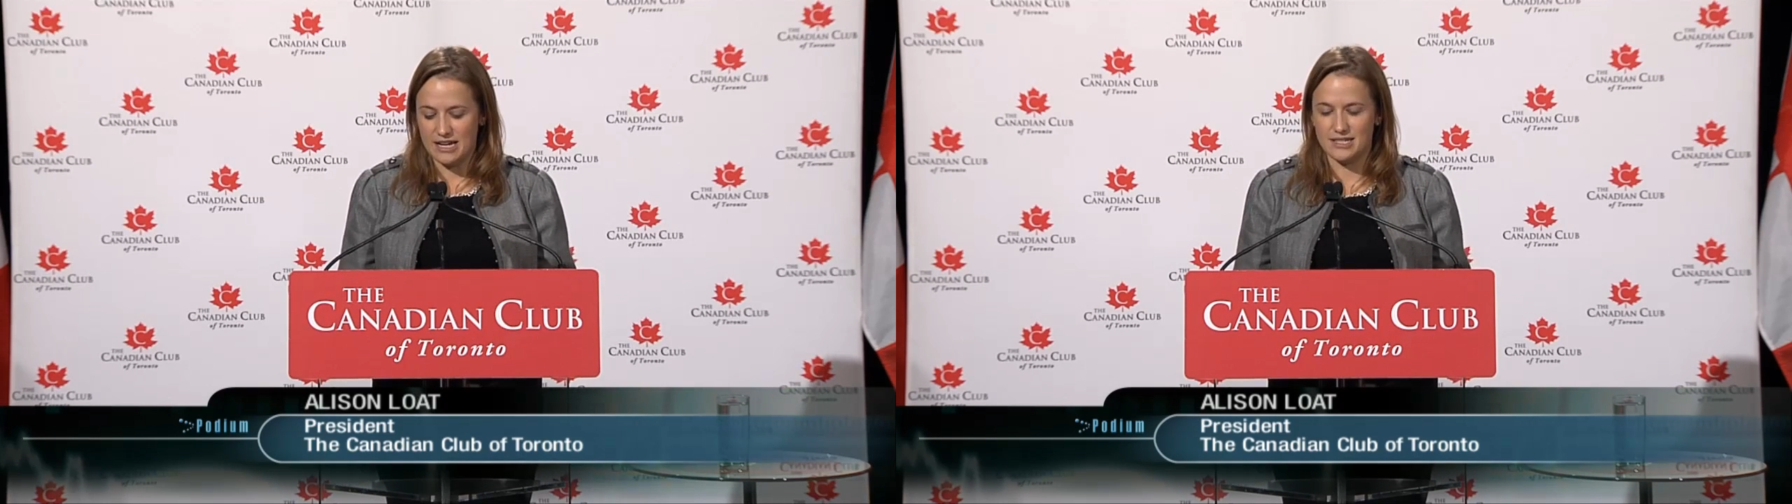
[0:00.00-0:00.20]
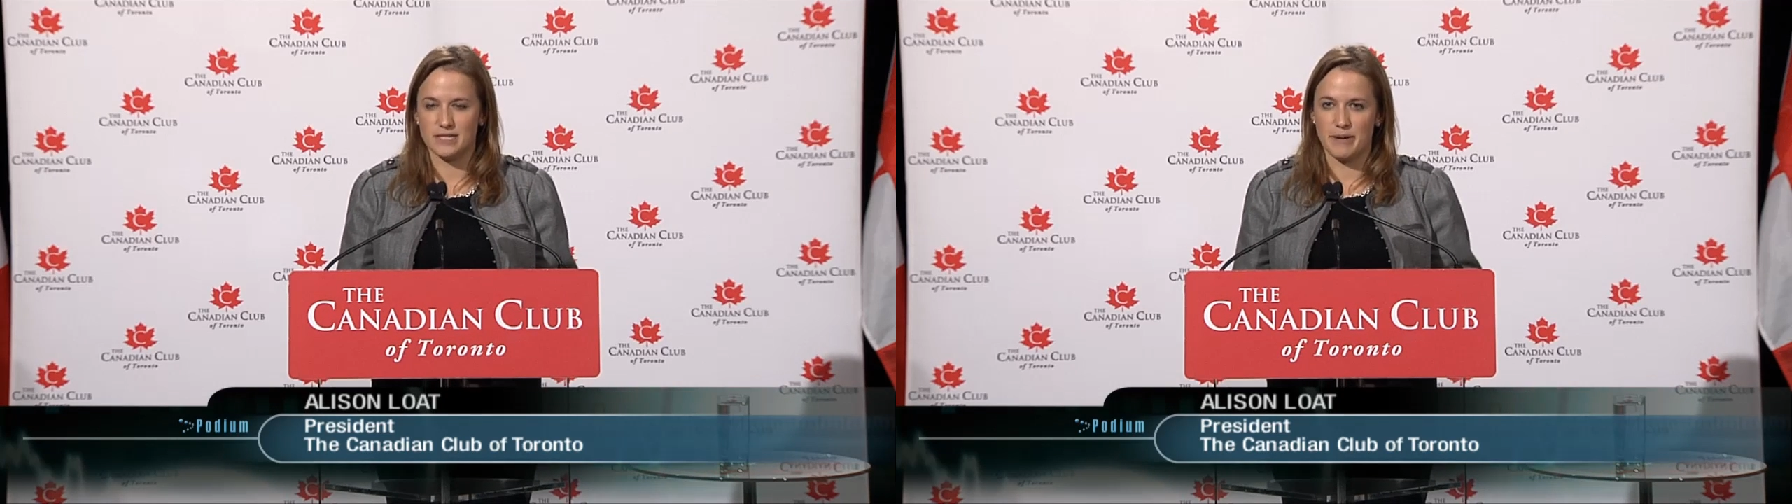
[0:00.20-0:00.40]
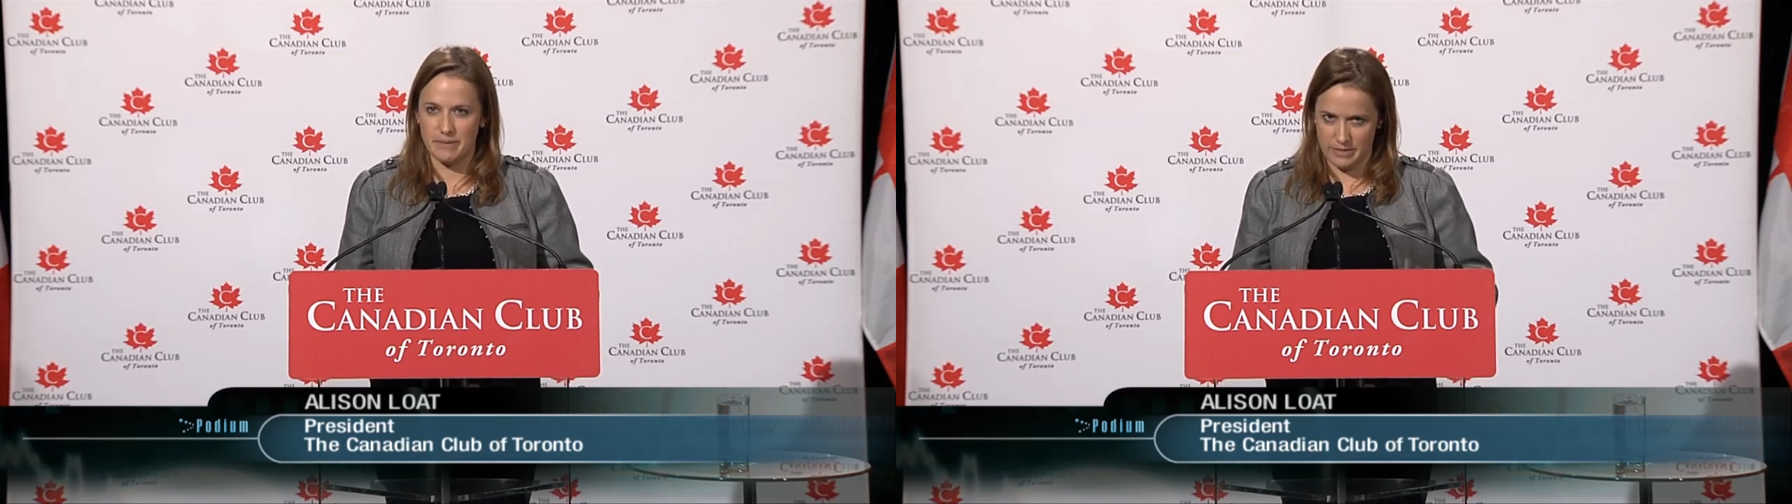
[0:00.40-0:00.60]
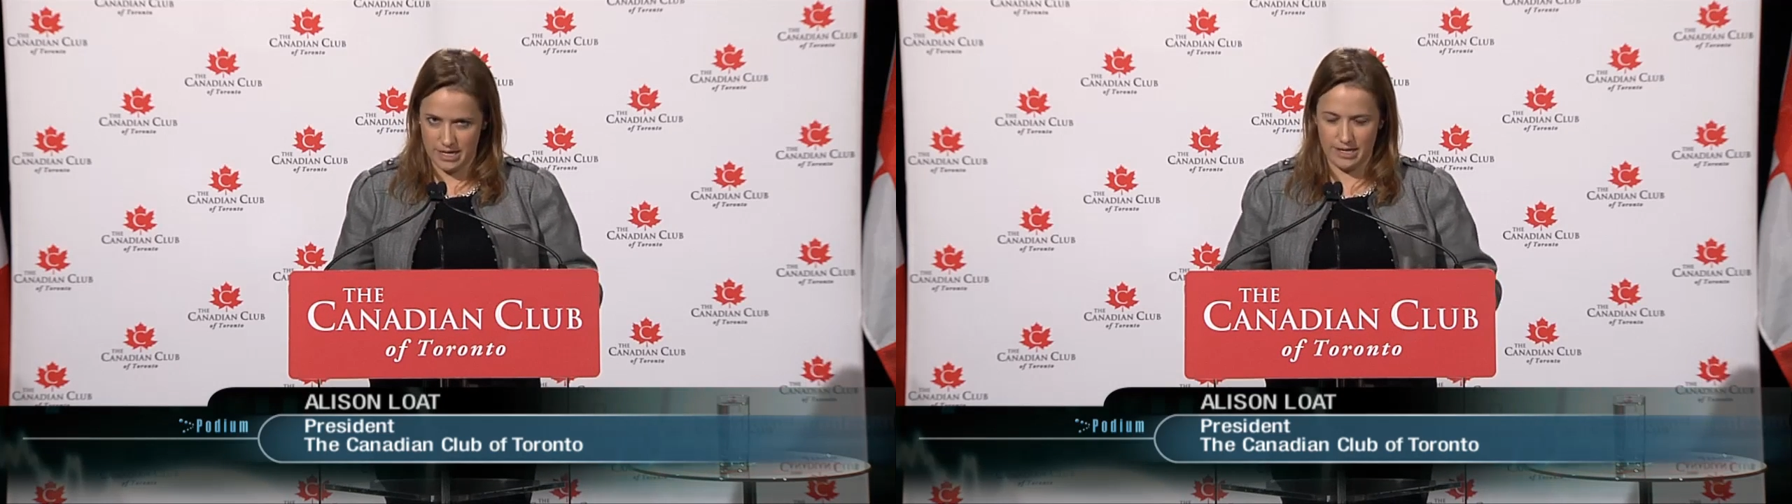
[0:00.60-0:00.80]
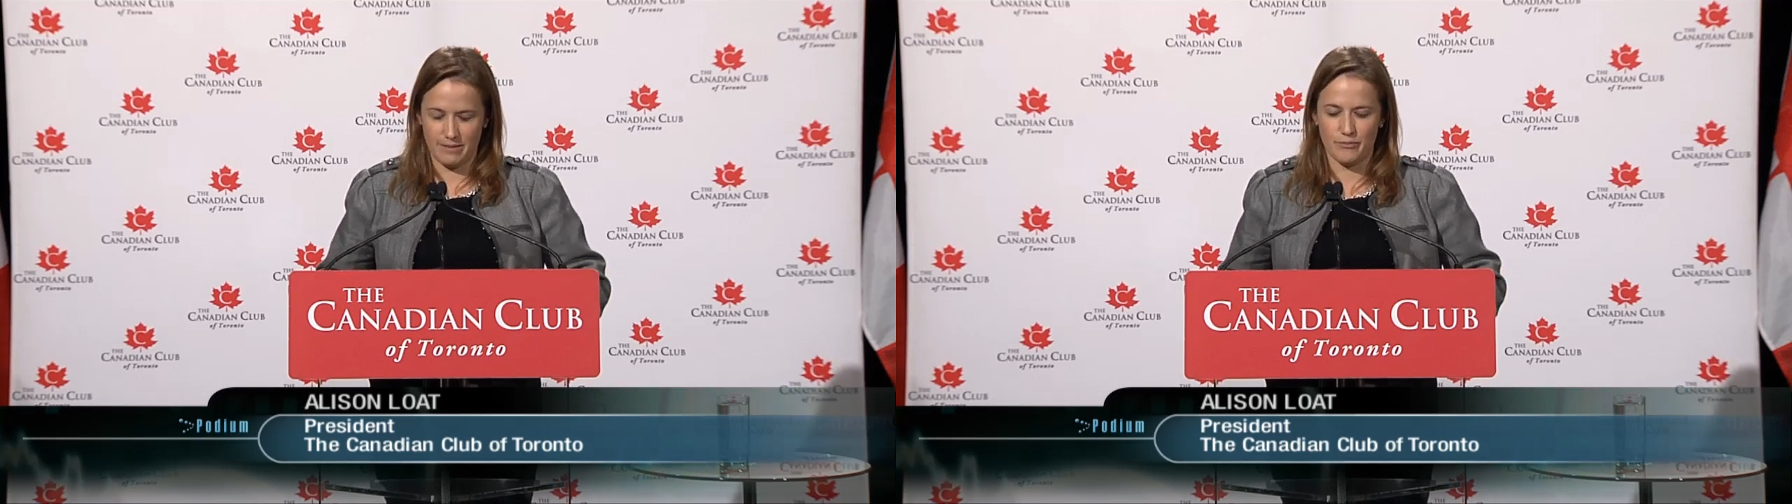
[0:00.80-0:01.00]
despite my